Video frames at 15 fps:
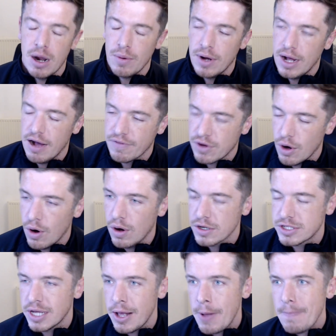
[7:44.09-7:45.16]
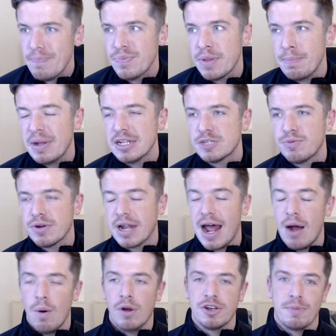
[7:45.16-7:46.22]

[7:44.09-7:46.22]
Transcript: Now, of course, Middlesbrough now